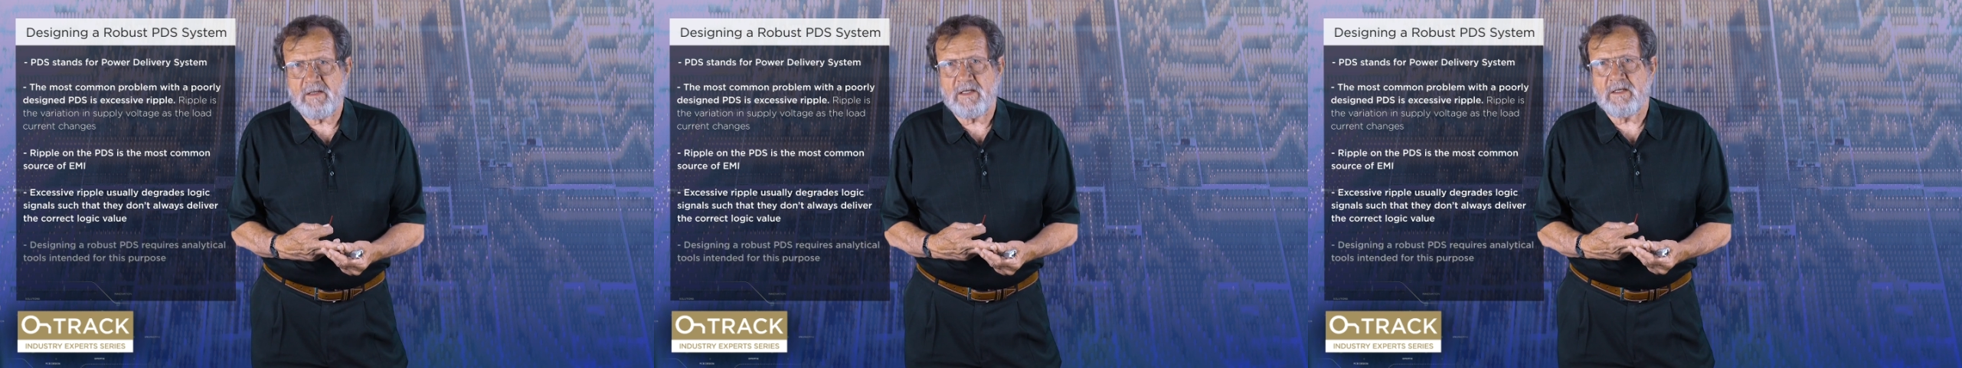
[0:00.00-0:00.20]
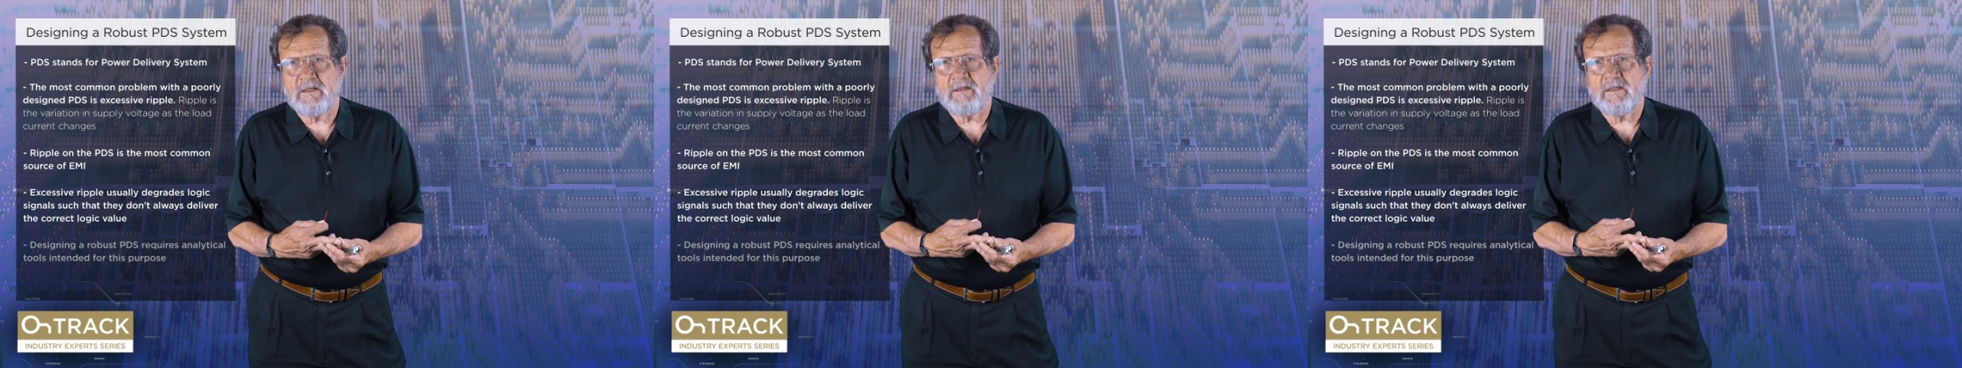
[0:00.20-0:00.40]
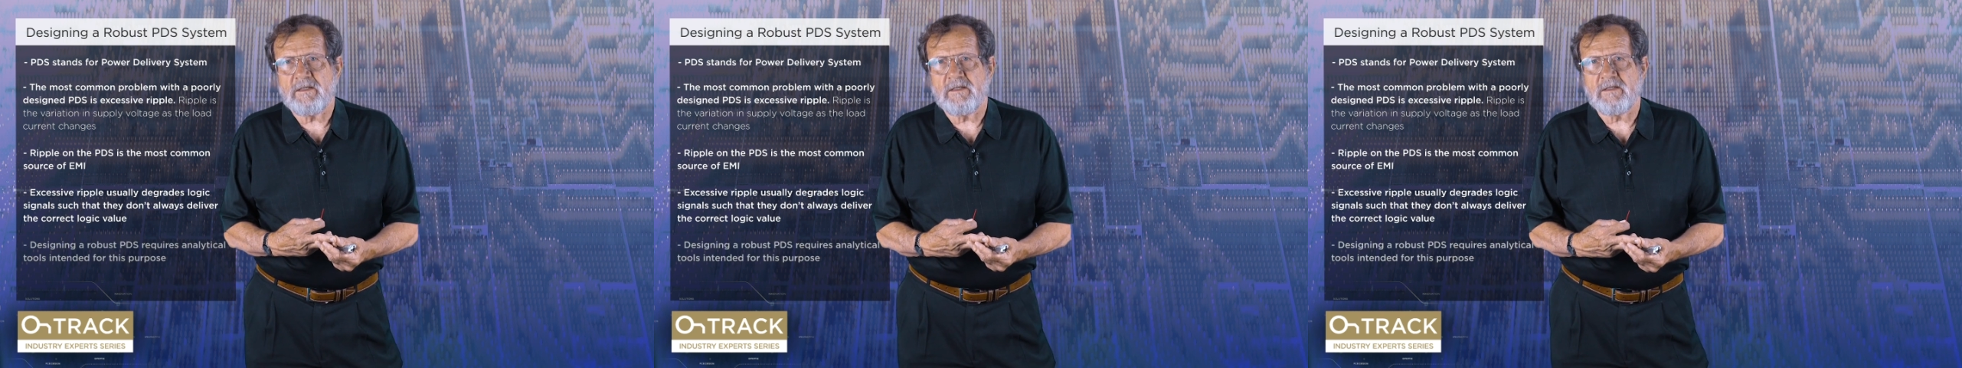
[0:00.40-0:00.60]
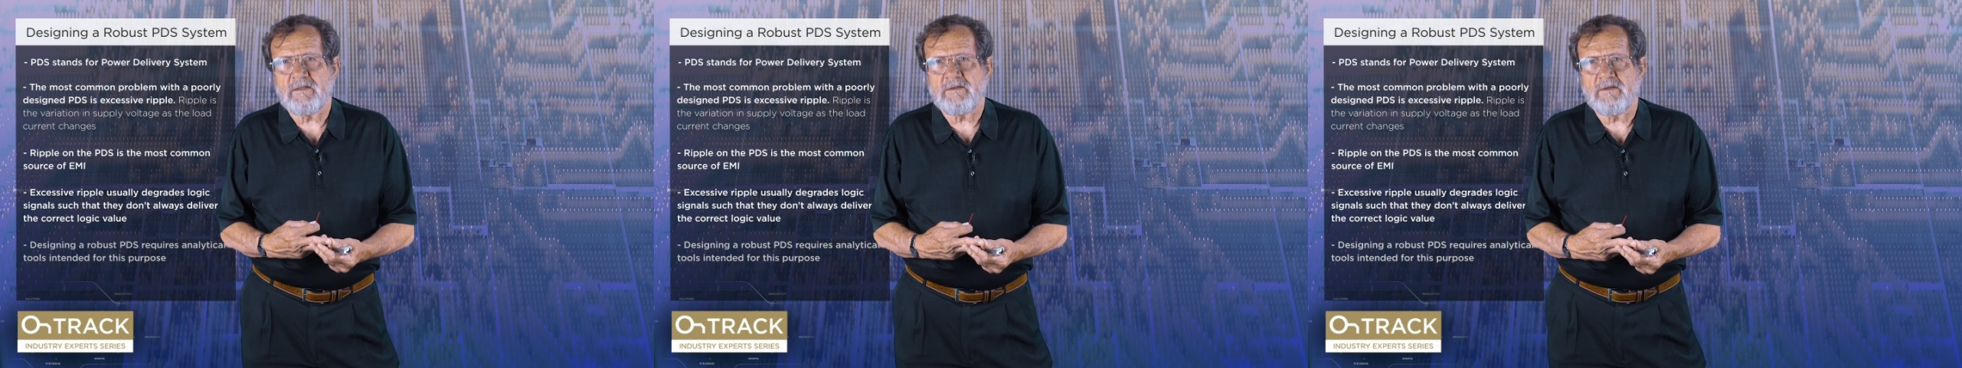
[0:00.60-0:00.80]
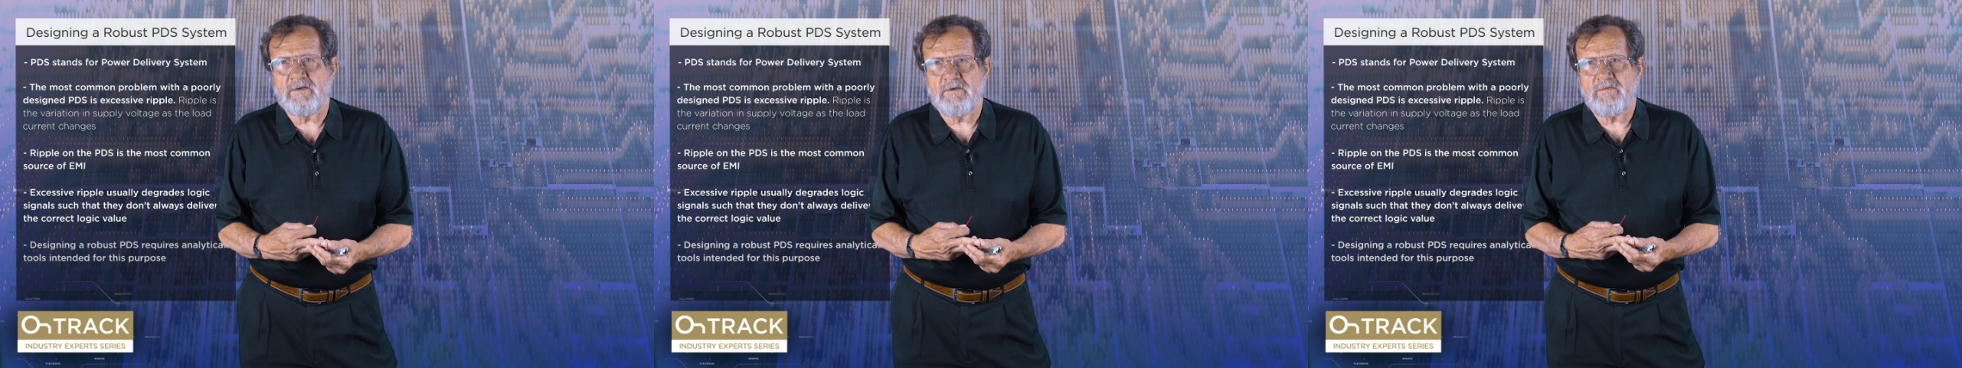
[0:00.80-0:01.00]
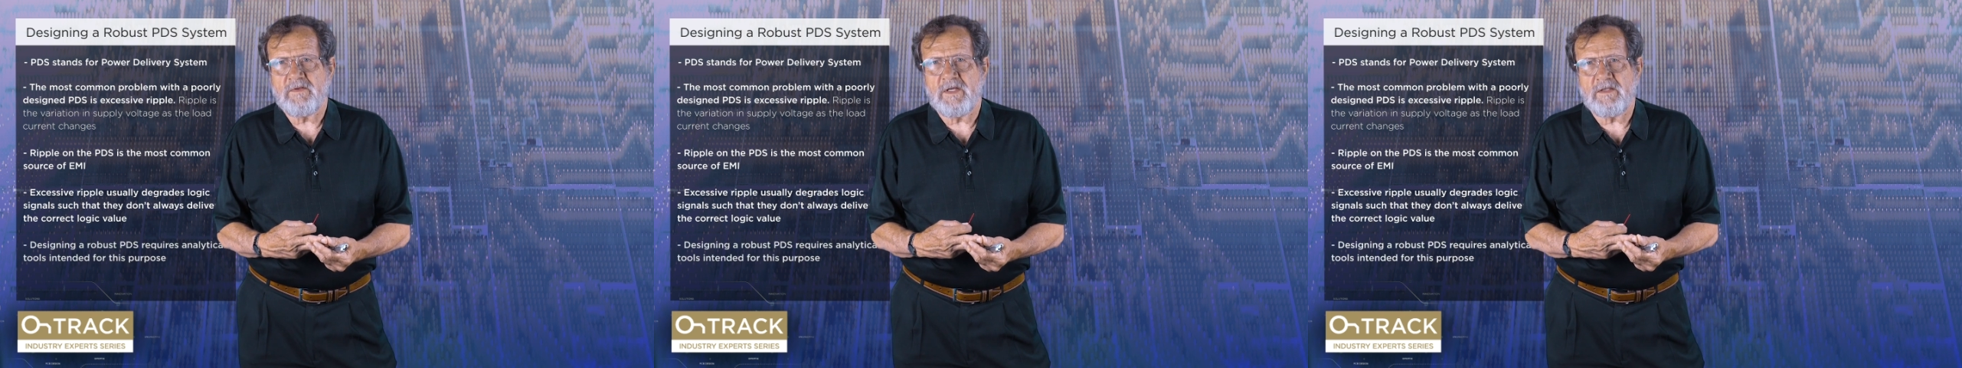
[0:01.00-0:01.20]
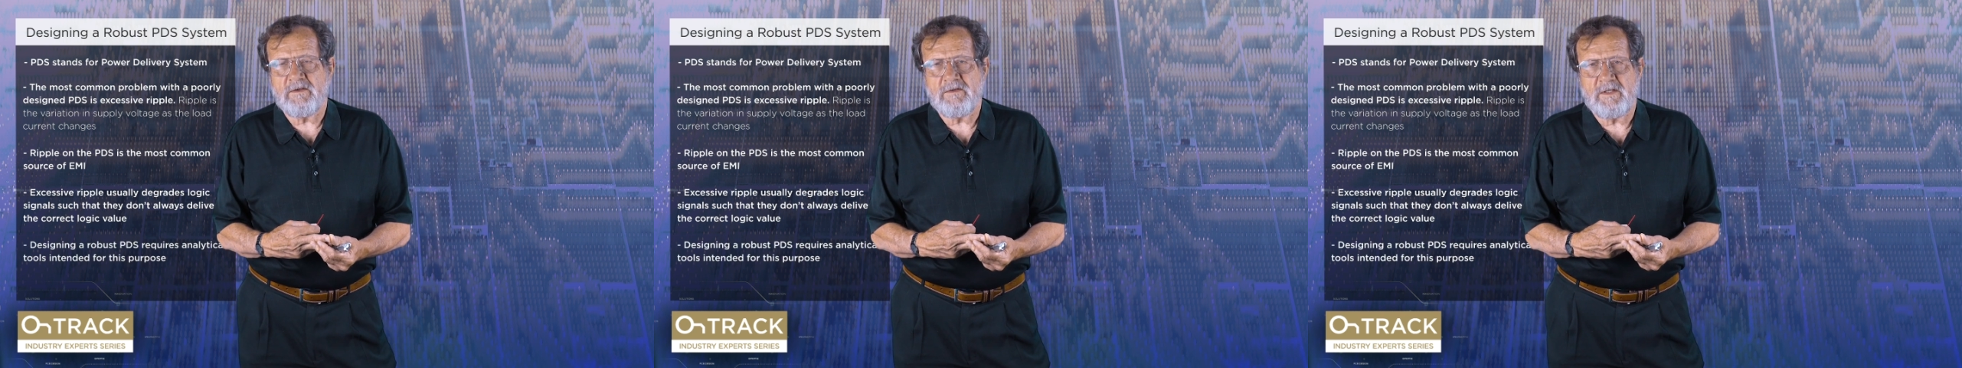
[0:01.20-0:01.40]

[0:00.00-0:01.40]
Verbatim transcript: And uh, to do that,